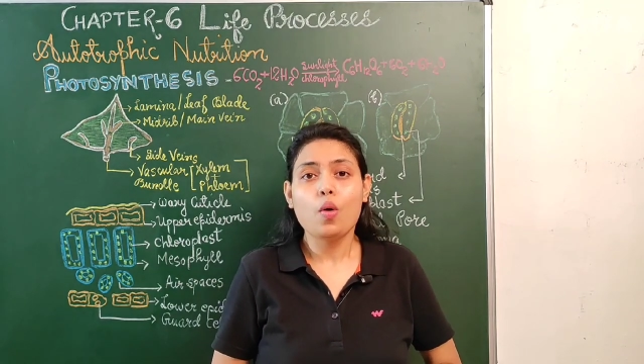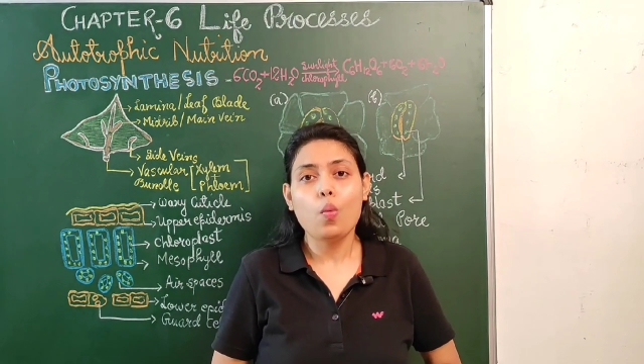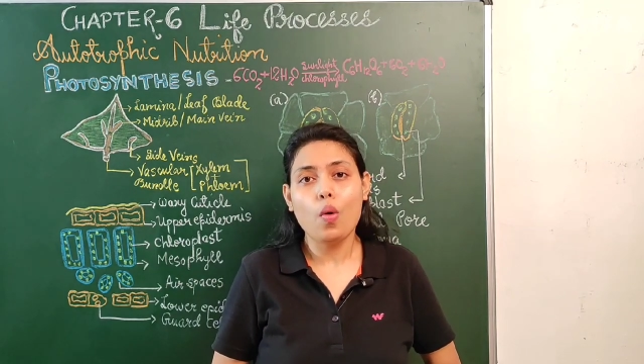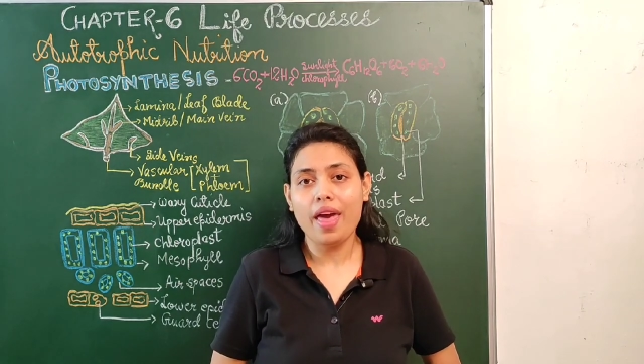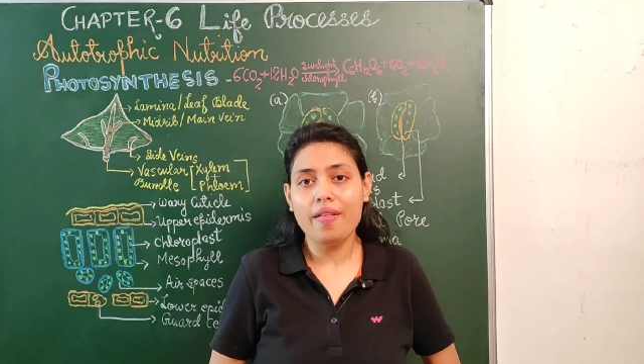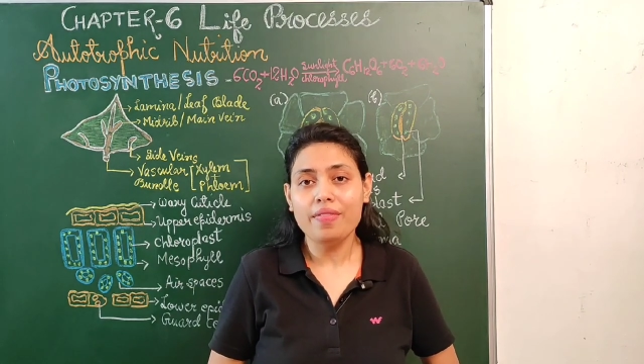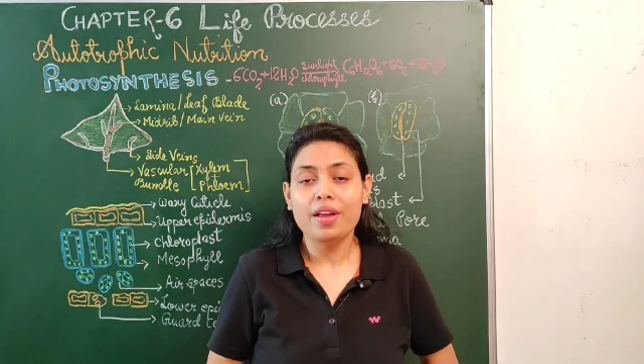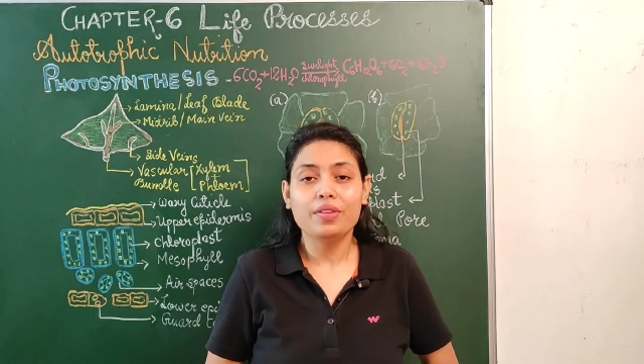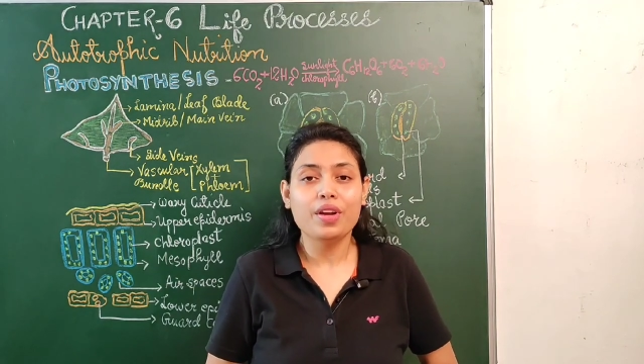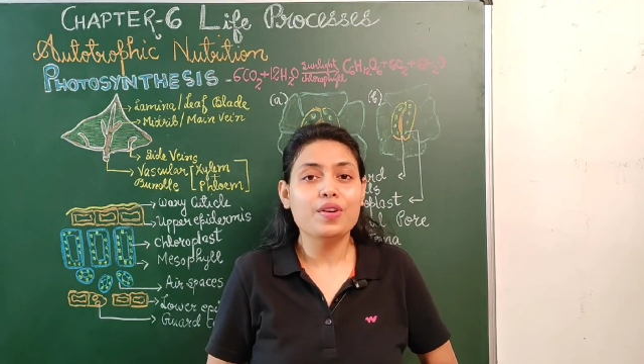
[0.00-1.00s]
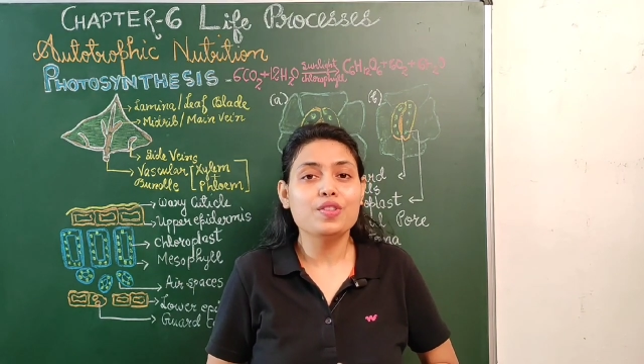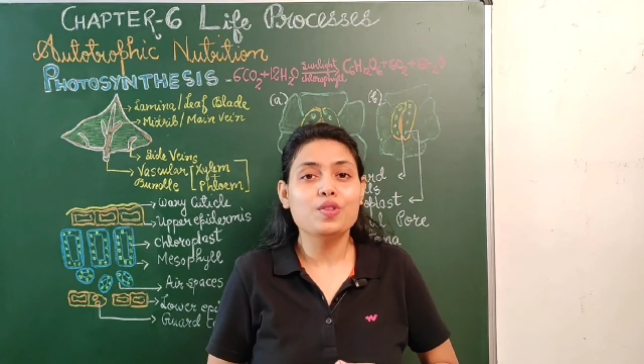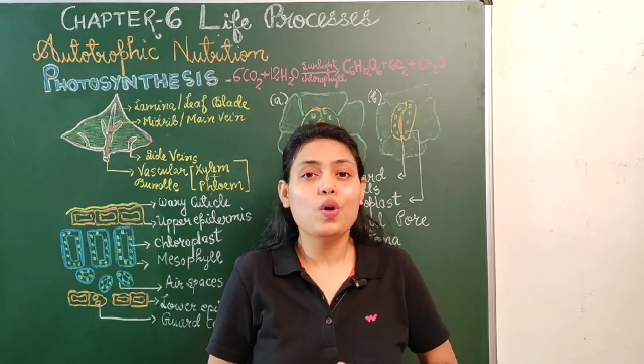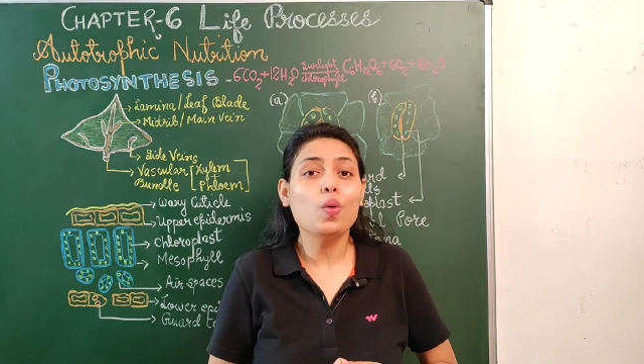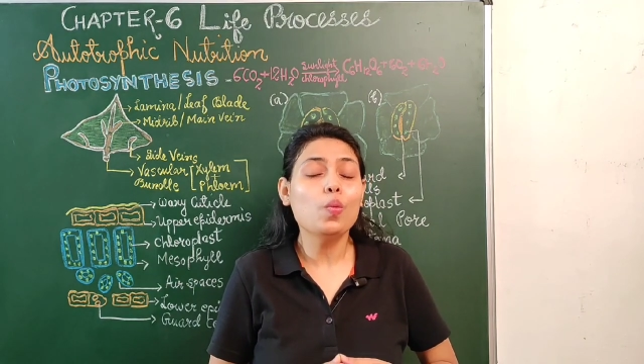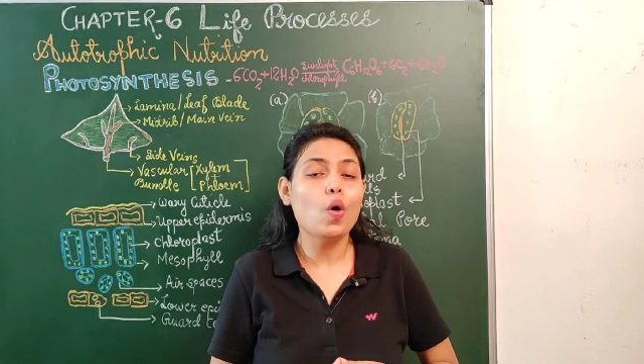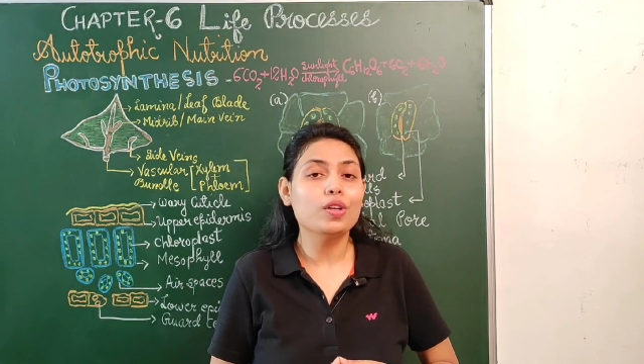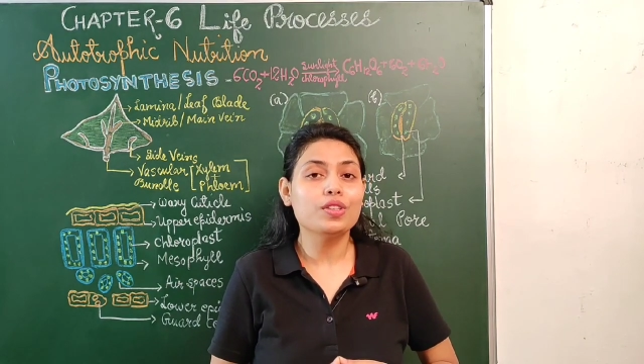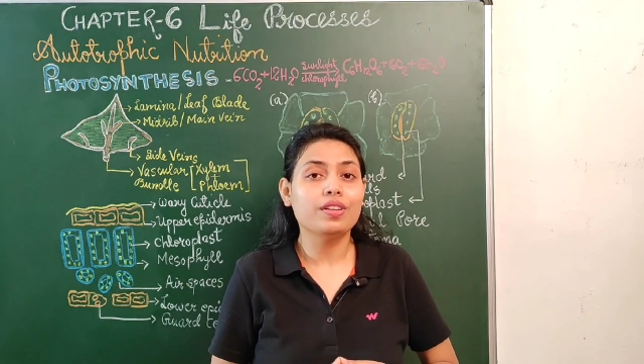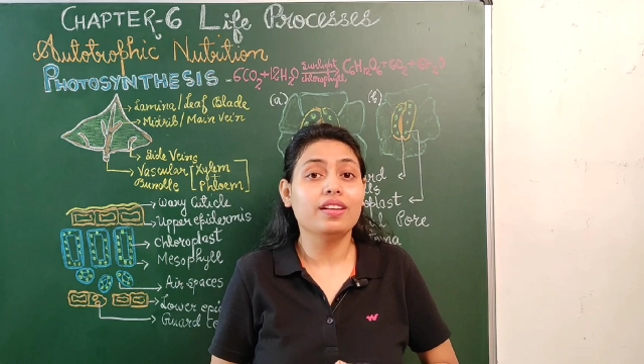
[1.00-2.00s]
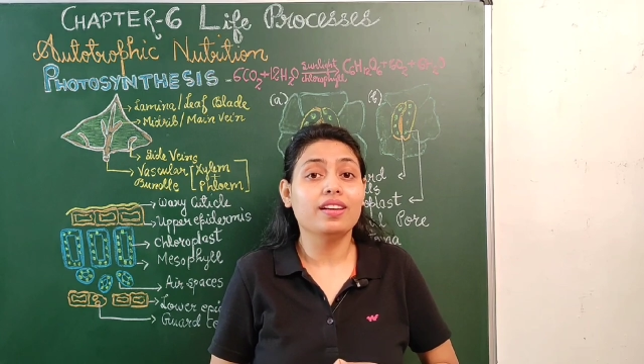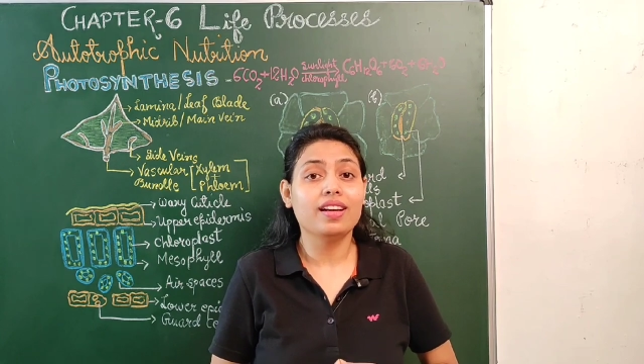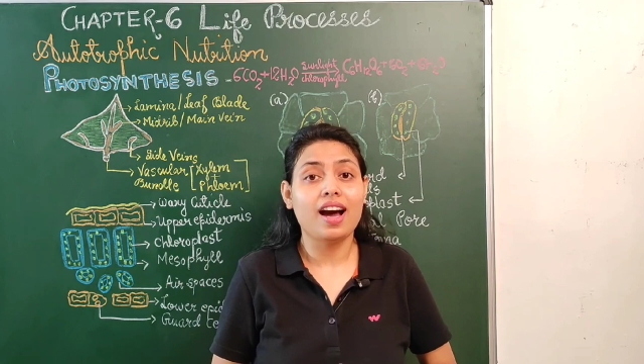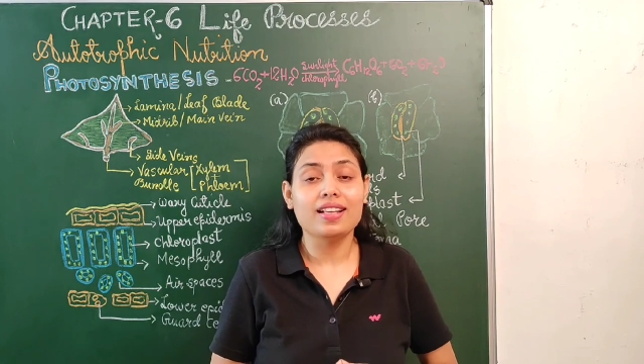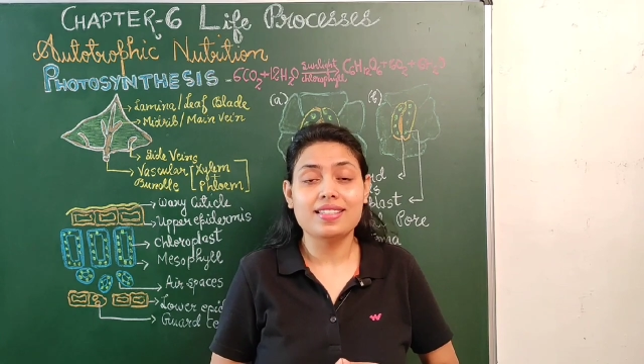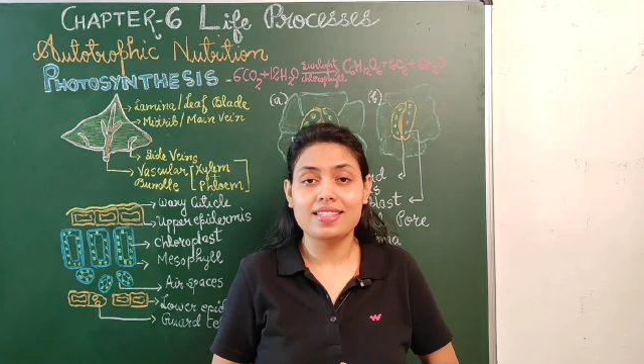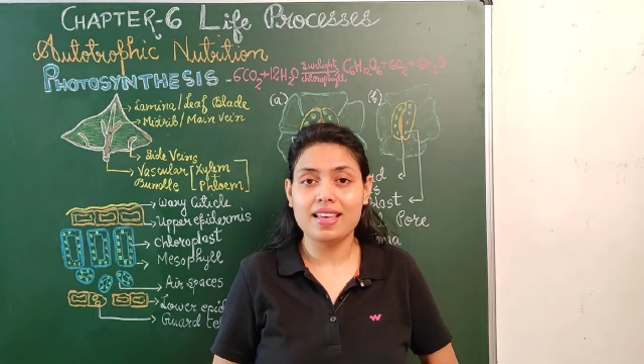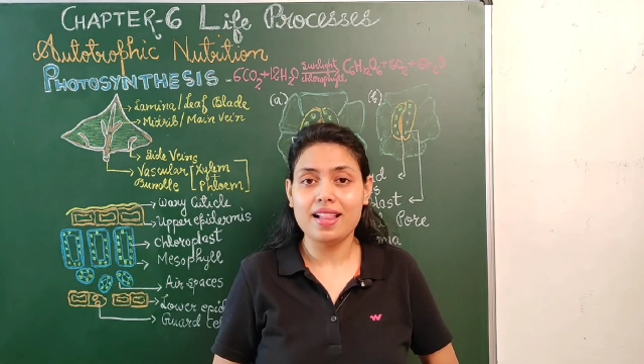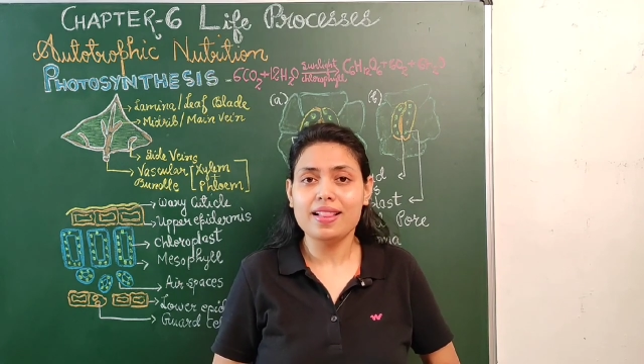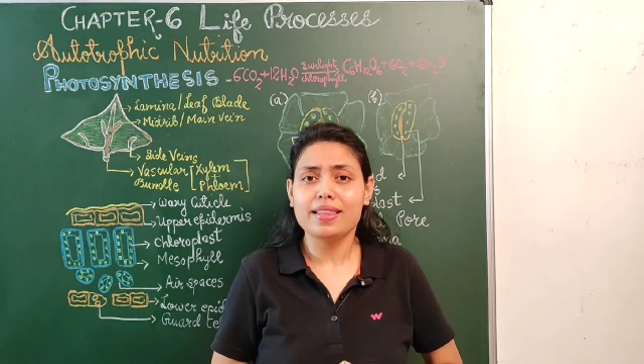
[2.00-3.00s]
When there is no water in a guard cell,